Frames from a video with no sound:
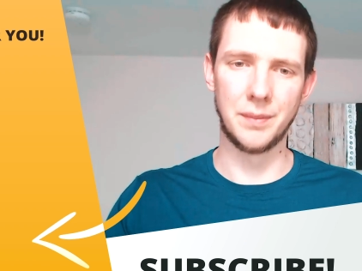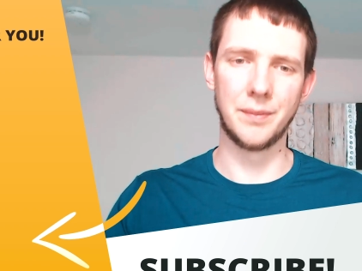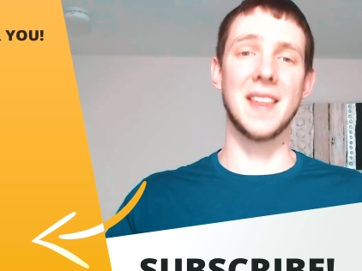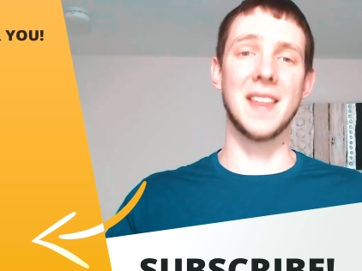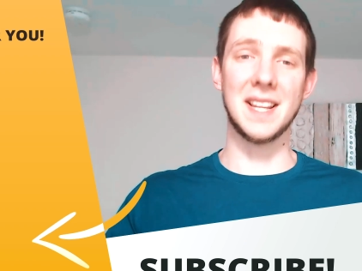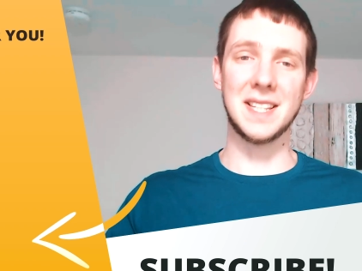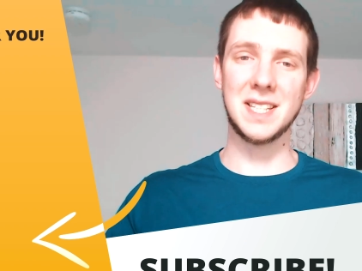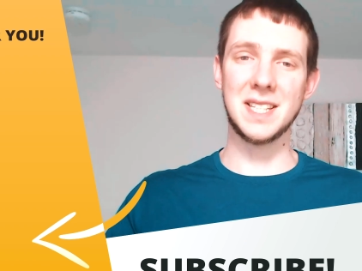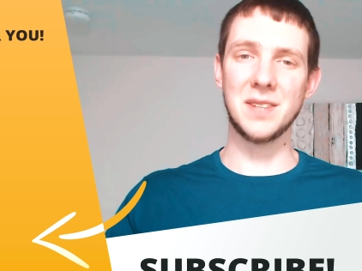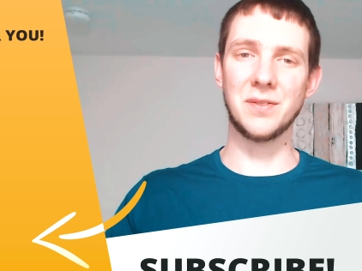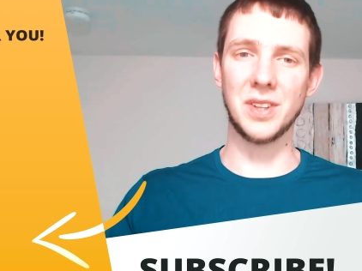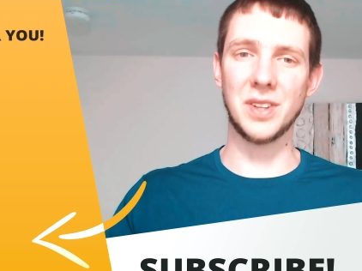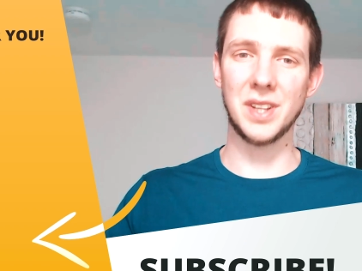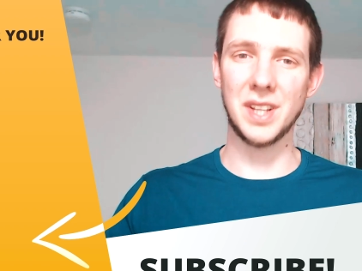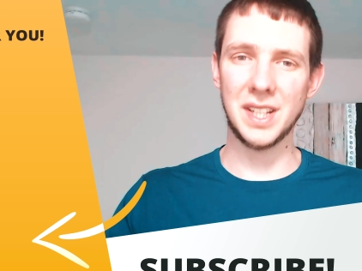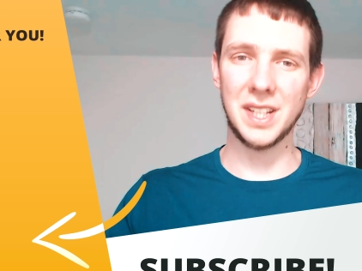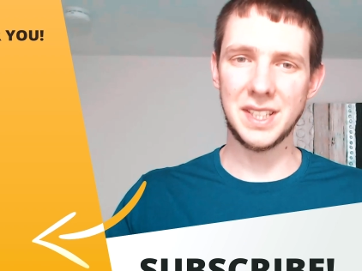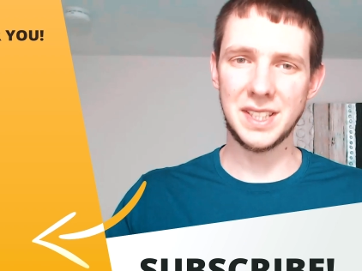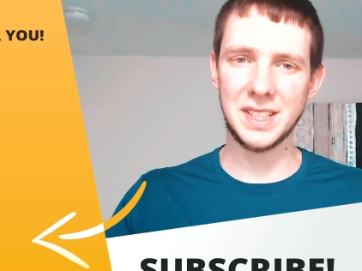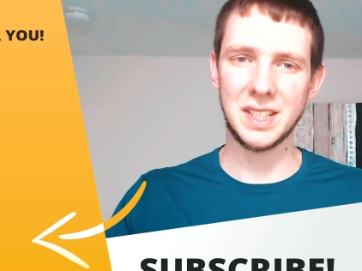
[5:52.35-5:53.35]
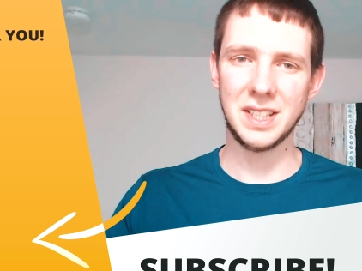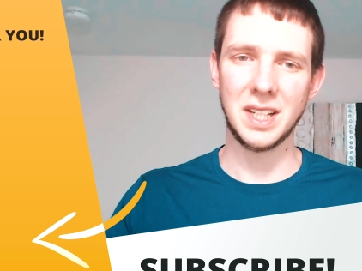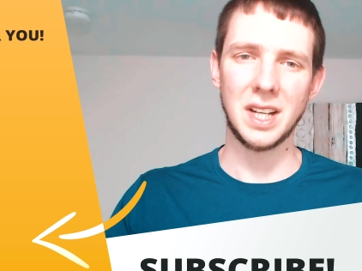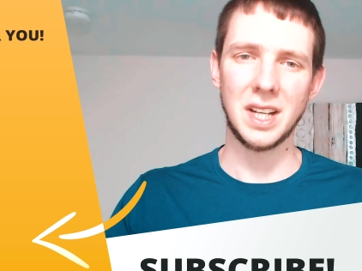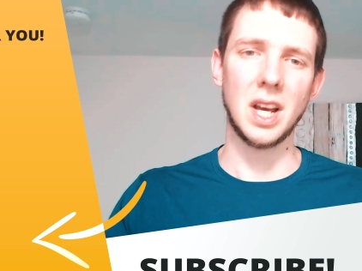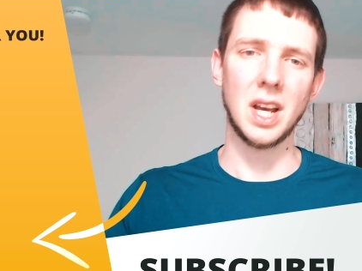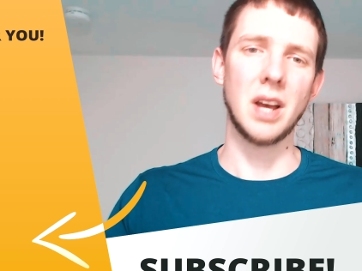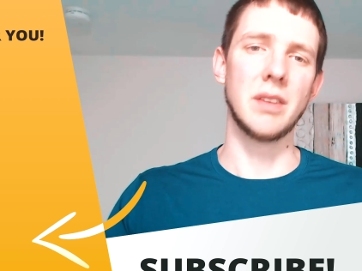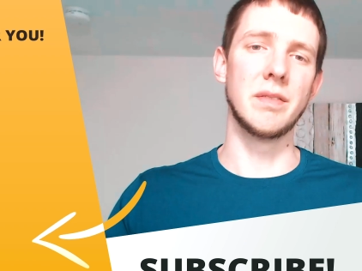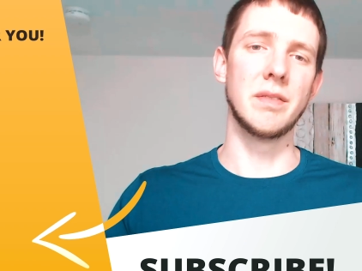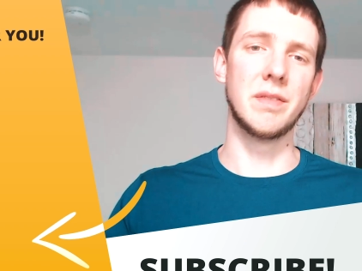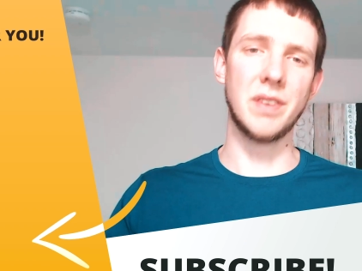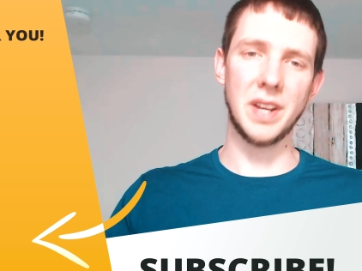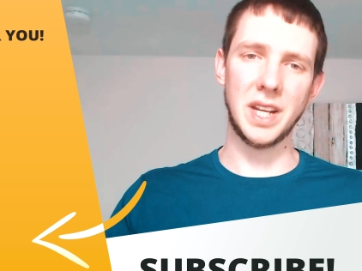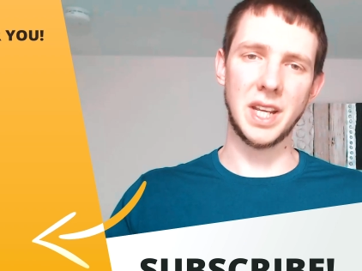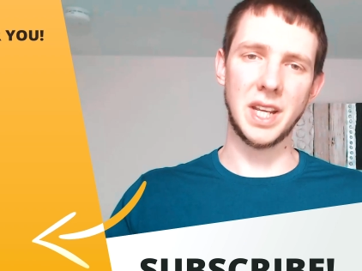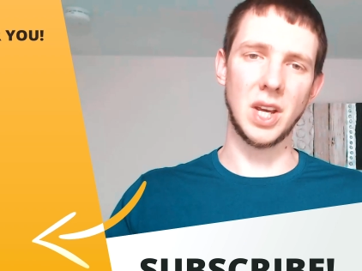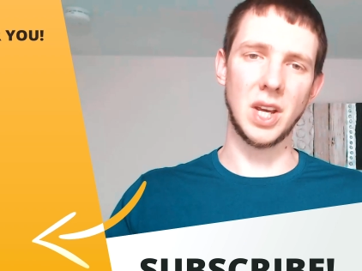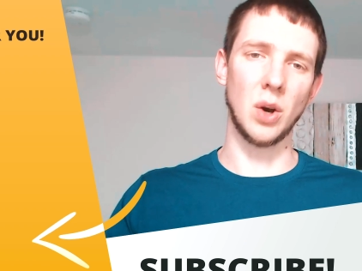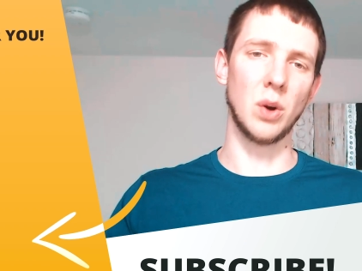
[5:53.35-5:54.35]
That's it for this
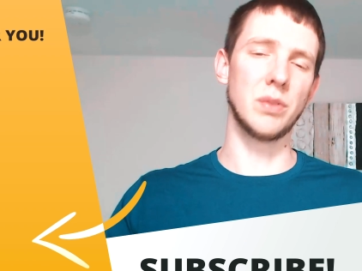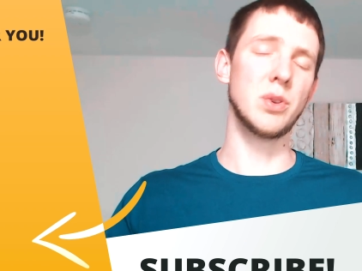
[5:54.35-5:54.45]
video.